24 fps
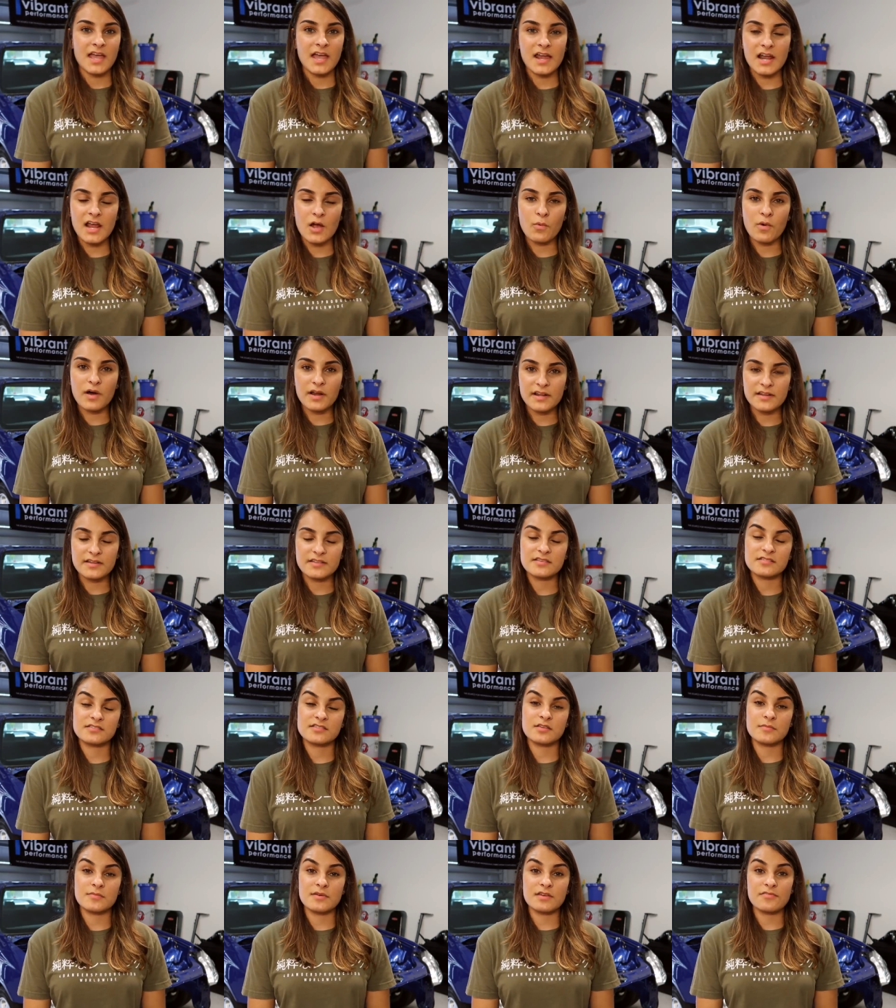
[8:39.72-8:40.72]
and I wanted
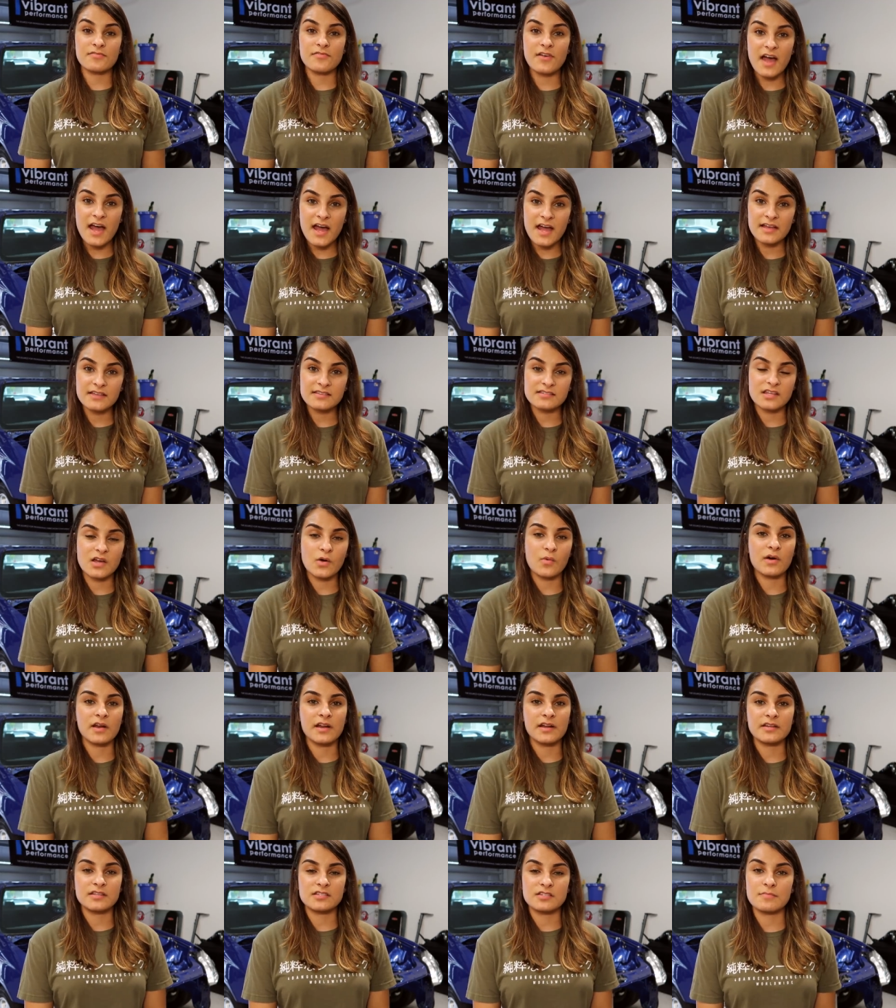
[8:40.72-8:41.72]
it to be fast, I
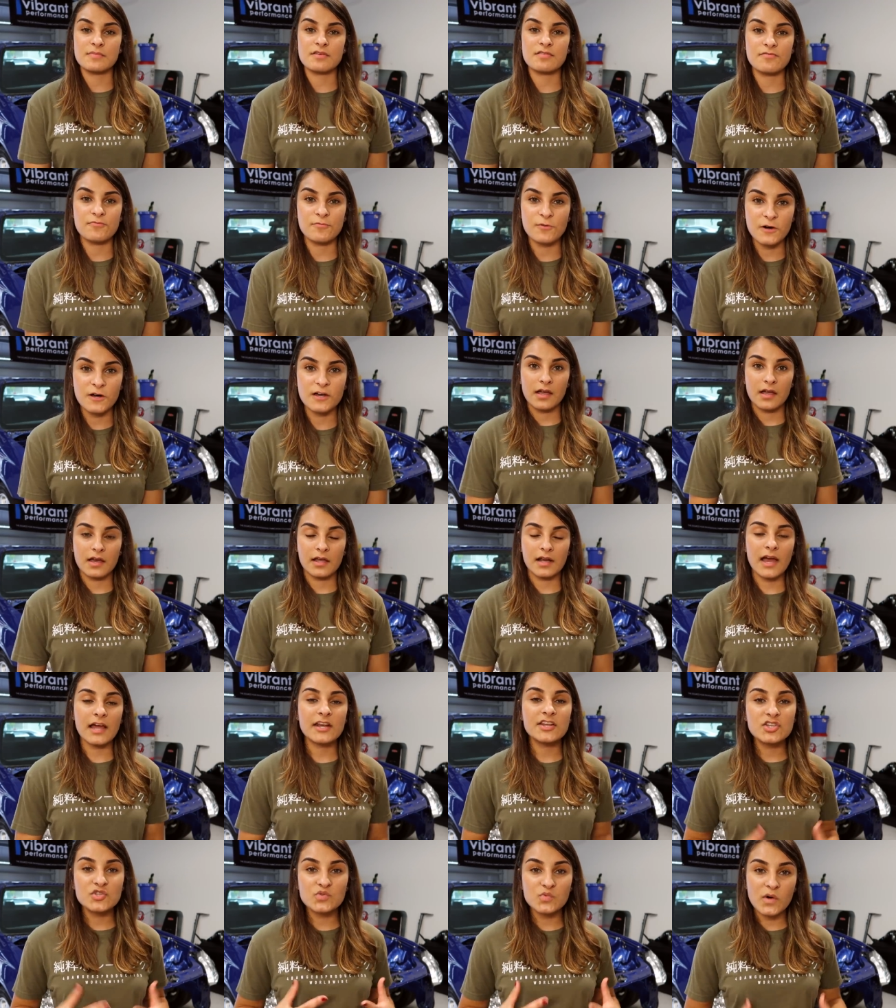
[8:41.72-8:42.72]
wanted it to be fun, and
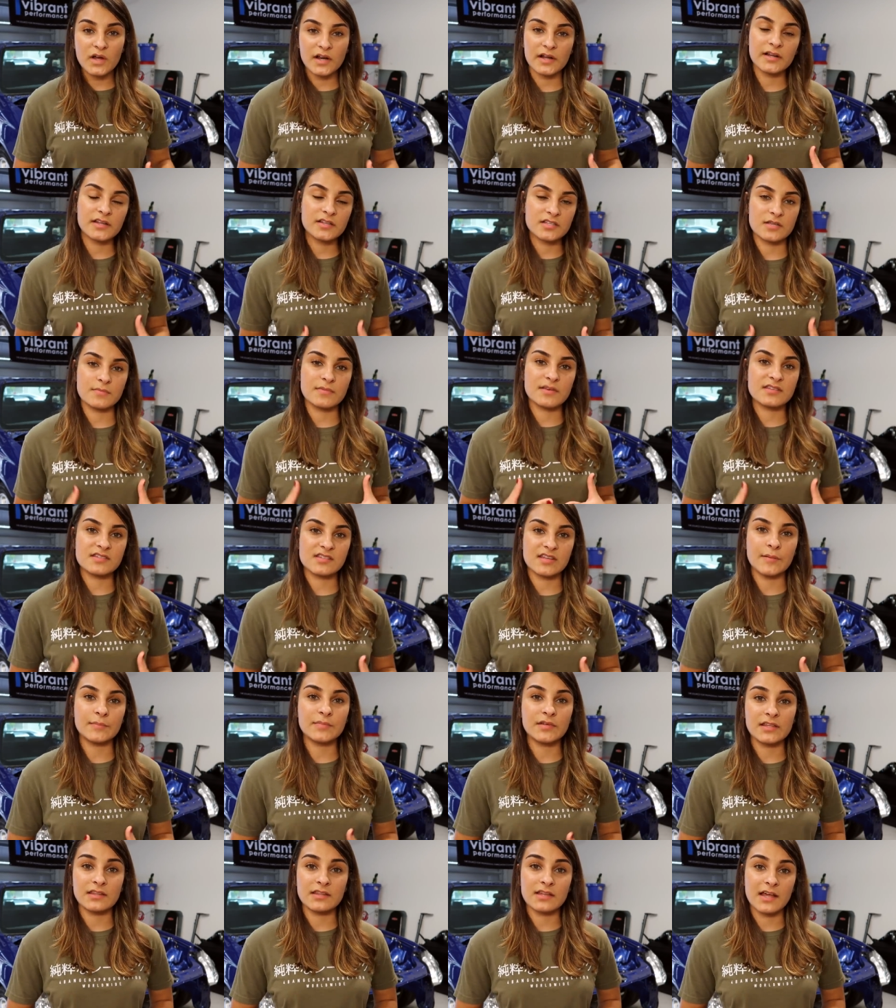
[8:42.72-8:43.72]
I just wanted it to be
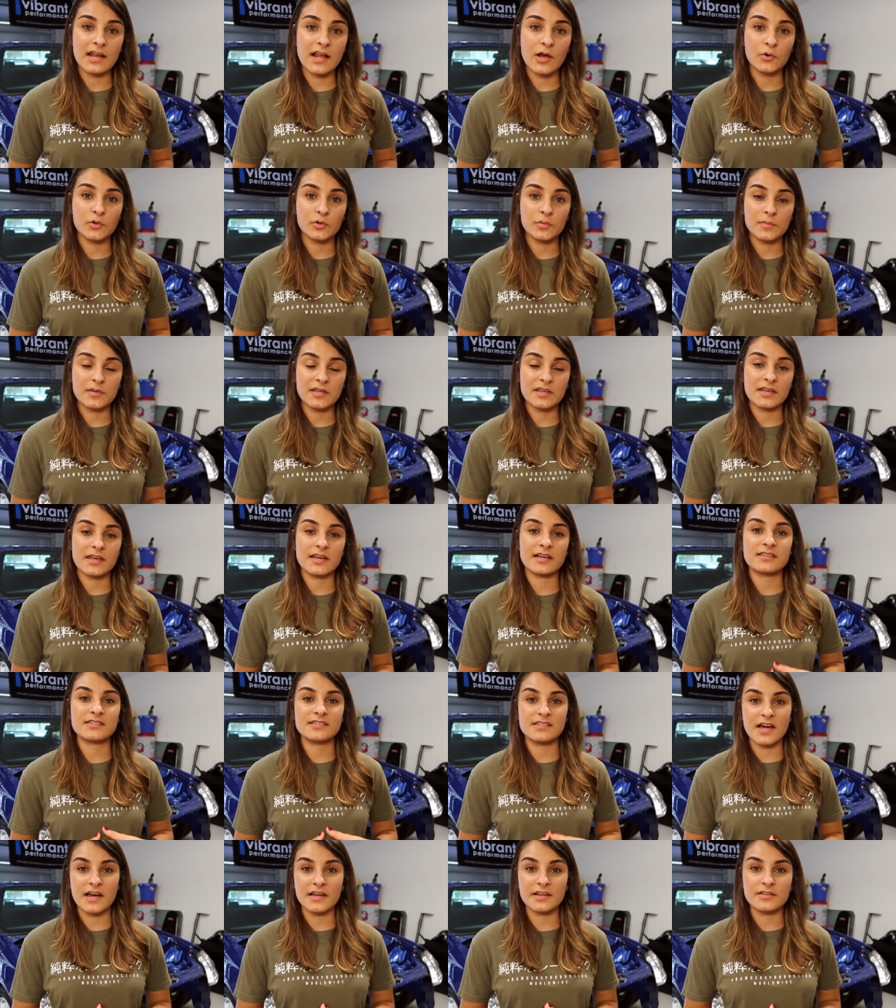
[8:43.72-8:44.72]
something that I would be
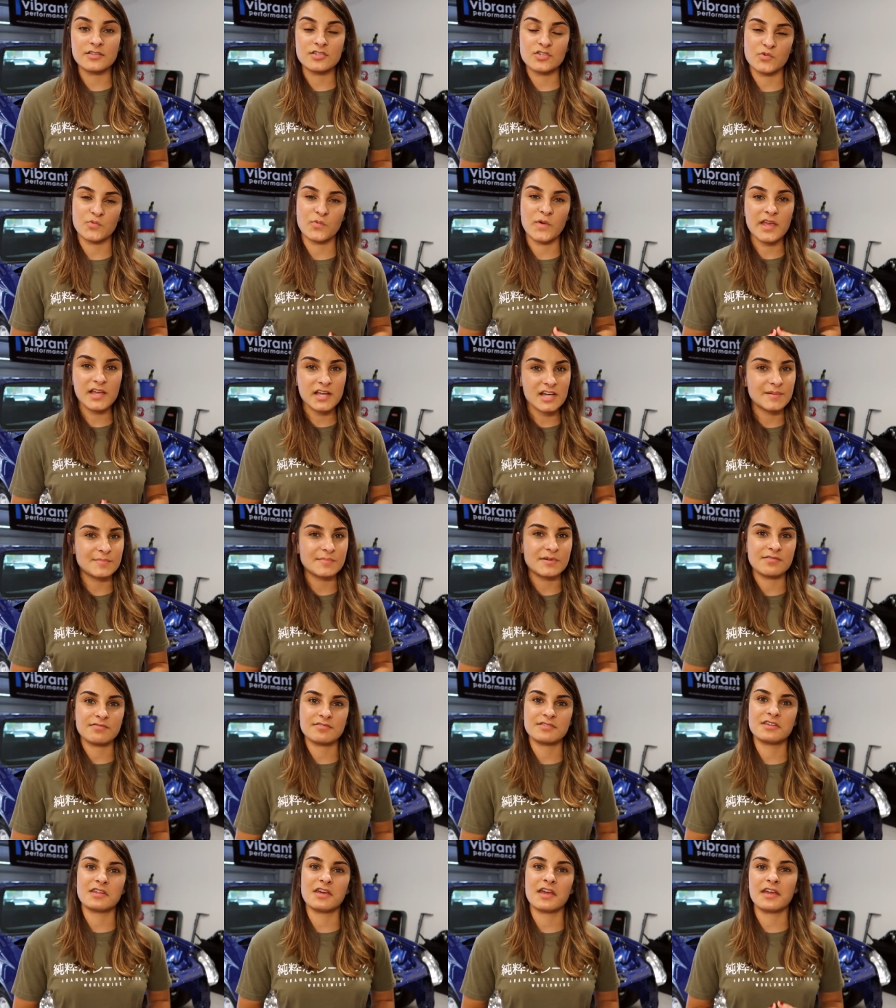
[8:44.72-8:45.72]
excited to wake up
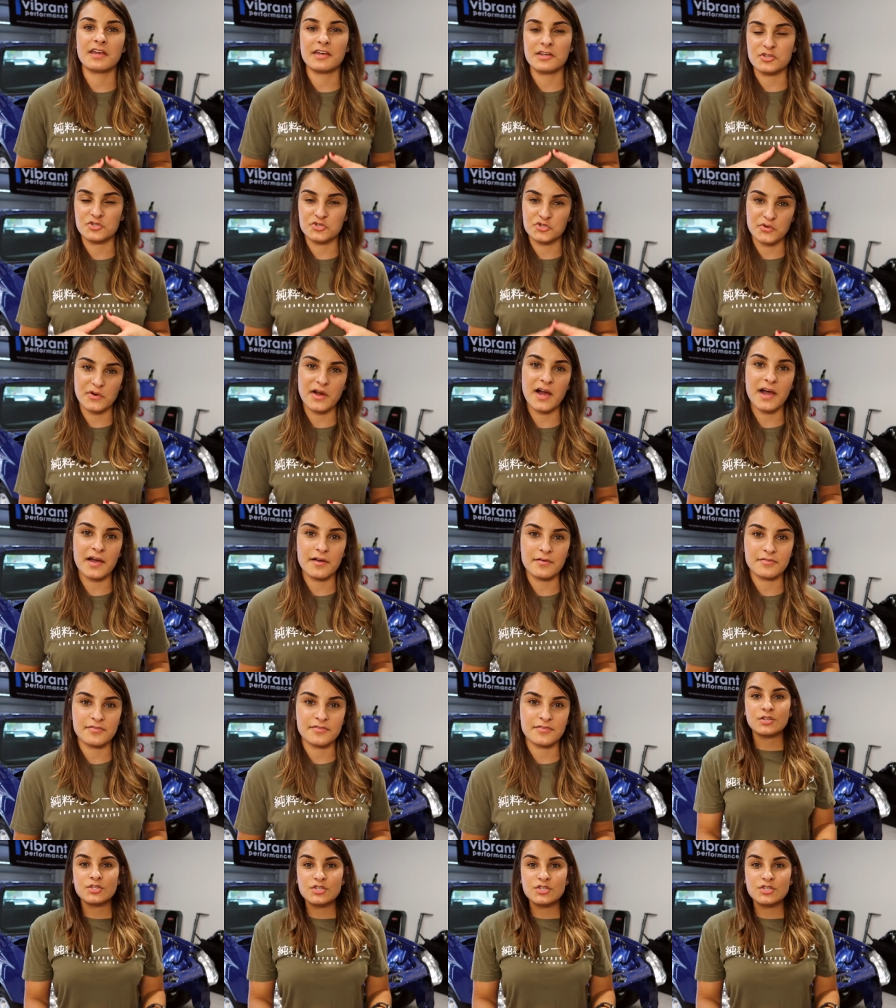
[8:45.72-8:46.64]
every day and drive.